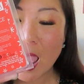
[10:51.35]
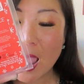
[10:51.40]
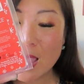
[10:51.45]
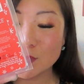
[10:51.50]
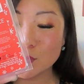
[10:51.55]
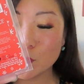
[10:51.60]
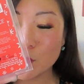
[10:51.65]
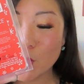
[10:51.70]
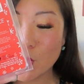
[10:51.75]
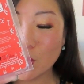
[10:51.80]

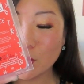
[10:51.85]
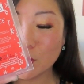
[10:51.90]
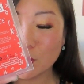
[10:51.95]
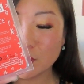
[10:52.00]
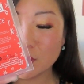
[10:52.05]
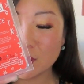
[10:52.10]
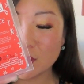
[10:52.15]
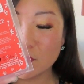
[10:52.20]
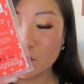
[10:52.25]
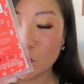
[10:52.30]
As we all
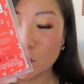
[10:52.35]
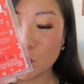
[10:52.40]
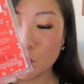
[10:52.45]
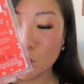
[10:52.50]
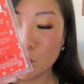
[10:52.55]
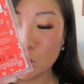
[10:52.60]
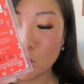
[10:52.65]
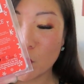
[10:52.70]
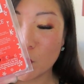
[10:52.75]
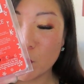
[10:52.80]
learn to live with a
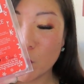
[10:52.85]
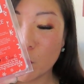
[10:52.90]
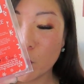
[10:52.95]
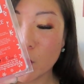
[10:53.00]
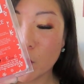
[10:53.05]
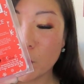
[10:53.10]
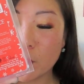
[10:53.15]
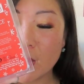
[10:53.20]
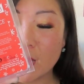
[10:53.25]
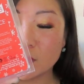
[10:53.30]
new normal,
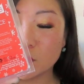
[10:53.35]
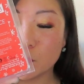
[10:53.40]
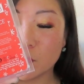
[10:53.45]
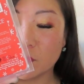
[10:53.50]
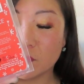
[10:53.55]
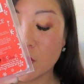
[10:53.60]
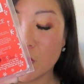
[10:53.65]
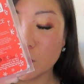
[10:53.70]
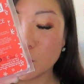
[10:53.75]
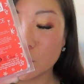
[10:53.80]
we are proud to
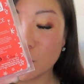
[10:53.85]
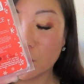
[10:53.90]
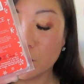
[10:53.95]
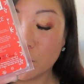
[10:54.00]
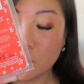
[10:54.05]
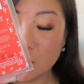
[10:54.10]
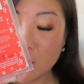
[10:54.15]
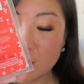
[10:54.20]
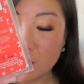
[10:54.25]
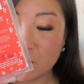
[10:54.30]
have launched our
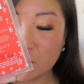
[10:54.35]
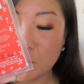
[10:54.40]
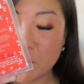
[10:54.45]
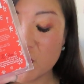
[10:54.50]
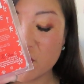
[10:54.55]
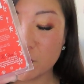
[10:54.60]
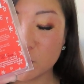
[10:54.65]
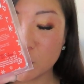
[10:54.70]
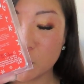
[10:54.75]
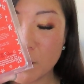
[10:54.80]
full line of
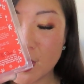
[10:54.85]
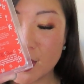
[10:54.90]
face